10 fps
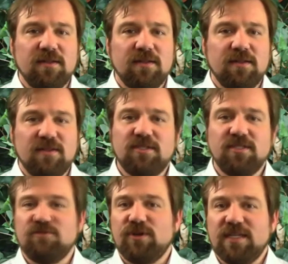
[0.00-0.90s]
thousands
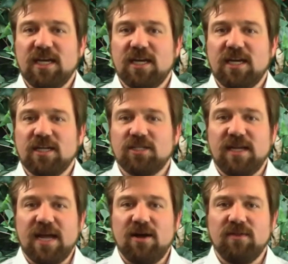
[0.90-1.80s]
of transactions
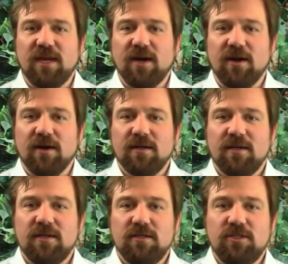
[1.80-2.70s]
sitting out there,
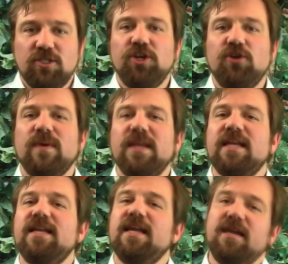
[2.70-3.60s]
do you really
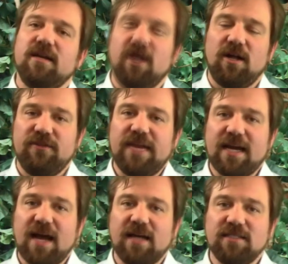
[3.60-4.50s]
need all of
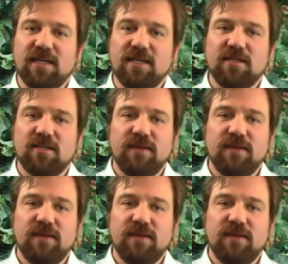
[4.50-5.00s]
that content?